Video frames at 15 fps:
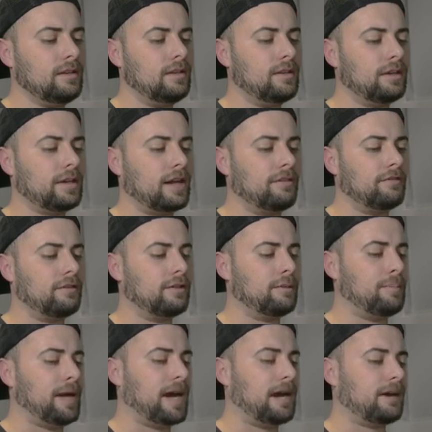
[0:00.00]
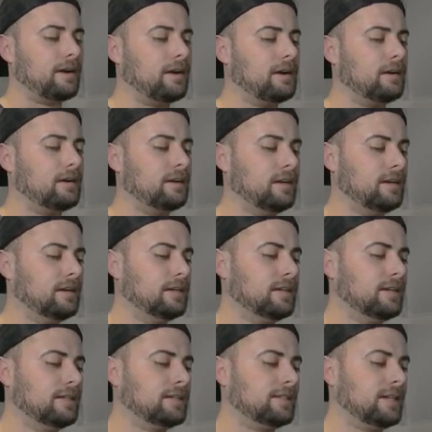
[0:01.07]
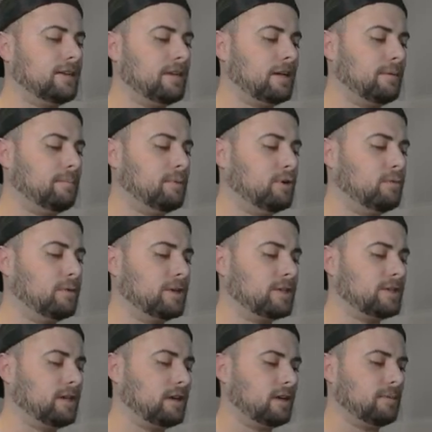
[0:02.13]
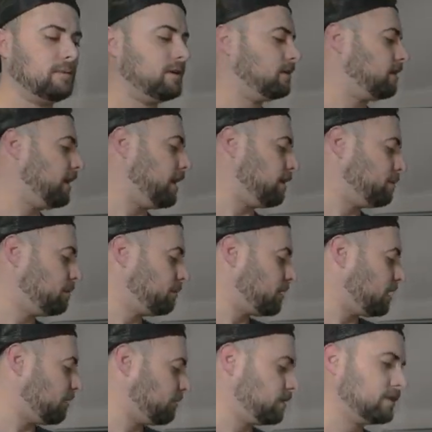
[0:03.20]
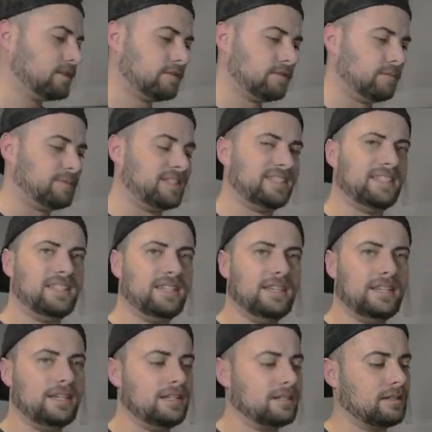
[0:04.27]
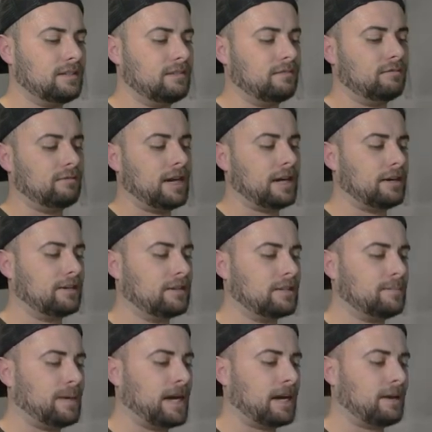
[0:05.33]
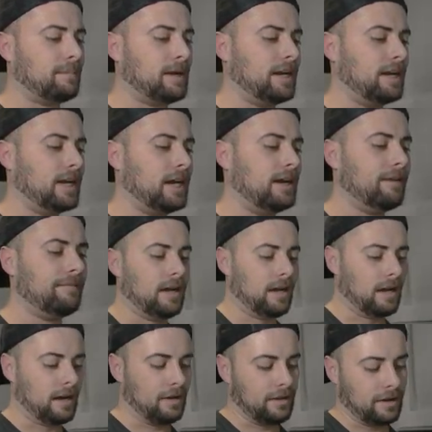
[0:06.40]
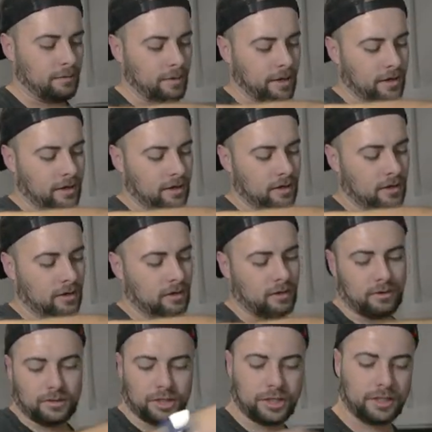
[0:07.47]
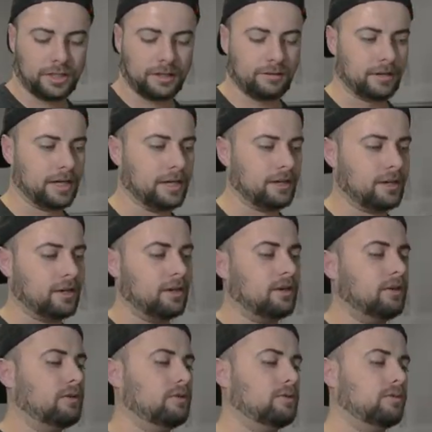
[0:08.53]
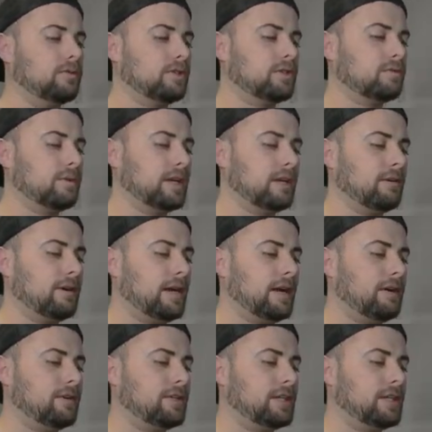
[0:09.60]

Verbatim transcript: on the cover of the pack art. Sound like a boomer talking about album covers from C Ds and records back in my day. Uh, there we go, Chilling Reign code. We'll swing it around